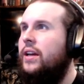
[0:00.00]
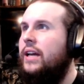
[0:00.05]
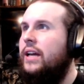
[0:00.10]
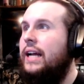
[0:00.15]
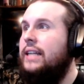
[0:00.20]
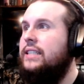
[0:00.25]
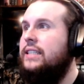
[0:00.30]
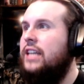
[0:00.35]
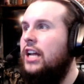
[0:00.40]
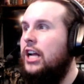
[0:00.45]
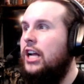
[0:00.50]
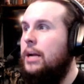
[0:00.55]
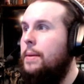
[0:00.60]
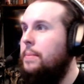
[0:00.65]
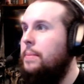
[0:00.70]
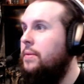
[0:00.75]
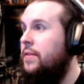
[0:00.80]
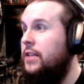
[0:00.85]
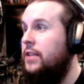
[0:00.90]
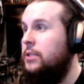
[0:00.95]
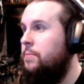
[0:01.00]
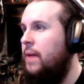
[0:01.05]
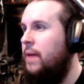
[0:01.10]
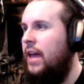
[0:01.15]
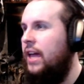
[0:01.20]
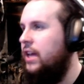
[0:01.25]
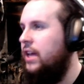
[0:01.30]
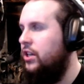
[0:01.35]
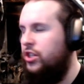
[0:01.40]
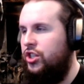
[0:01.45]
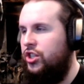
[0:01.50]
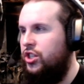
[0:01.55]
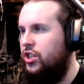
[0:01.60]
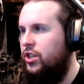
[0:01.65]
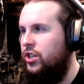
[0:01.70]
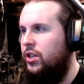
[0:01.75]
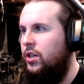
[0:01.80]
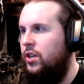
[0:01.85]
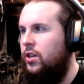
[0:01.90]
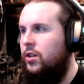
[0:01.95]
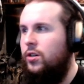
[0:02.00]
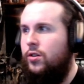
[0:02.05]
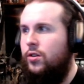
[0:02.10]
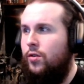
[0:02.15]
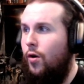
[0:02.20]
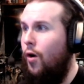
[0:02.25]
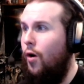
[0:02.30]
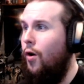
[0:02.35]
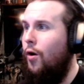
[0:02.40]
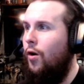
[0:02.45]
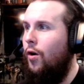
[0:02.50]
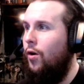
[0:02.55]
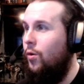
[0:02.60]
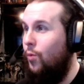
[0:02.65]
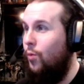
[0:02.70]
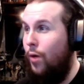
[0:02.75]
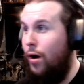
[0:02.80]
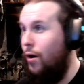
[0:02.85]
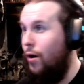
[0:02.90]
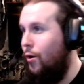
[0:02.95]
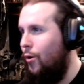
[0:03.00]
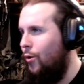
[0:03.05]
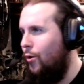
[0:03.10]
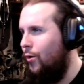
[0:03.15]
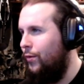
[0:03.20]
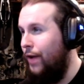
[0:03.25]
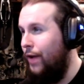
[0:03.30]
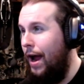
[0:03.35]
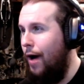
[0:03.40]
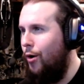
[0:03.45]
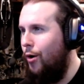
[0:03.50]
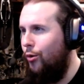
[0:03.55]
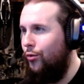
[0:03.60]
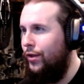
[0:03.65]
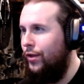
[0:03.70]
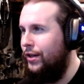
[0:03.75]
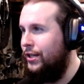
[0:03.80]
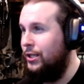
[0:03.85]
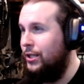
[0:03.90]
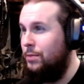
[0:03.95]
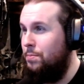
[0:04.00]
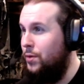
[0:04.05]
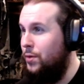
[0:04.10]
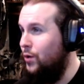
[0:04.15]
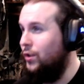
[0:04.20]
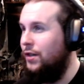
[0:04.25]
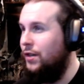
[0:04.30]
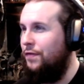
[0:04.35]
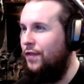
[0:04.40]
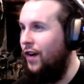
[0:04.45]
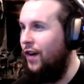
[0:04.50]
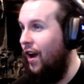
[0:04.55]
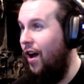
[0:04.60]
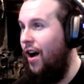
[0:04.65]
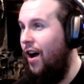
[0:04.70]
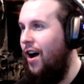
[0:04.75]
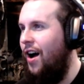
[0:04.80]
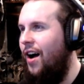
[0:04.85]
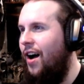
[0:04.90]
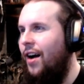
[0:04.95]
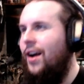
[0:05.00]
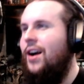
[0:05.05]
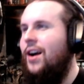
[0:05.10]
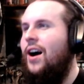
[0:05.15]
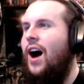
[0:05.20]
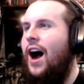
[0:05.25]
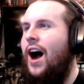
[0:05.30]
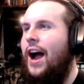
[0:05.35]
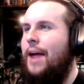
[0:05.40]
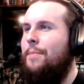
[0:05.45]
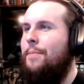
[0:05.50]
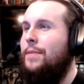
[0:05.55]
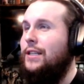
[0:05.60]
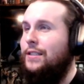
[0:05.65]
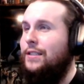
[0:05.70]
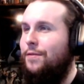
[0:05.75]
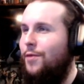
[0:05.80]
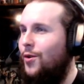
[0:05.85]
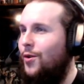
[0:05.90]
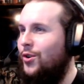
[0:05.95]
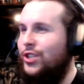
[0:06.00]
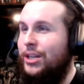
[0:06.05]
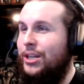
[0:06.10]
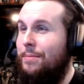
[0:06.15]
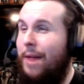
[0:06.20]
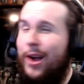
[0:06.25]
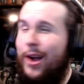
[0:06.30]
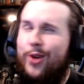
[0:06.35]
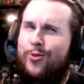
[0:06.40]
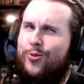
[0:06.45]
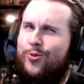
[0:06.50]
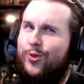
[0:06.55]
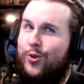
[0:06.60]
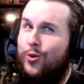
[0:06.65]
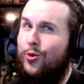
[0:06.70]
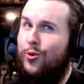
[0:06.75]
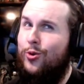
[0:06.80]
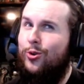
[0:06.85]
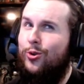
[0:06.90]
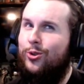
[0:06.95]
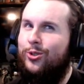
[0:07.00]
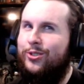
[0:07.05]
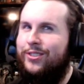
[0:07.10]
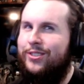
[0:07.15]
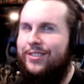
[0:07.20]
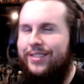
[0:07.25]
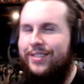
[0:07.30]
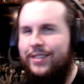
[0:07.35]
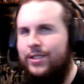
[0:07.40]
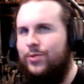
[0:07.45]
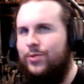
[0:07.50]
it's going to come up to this page. Oh, whoa, now this is beautiful. Ah, I miss forging my own tools, is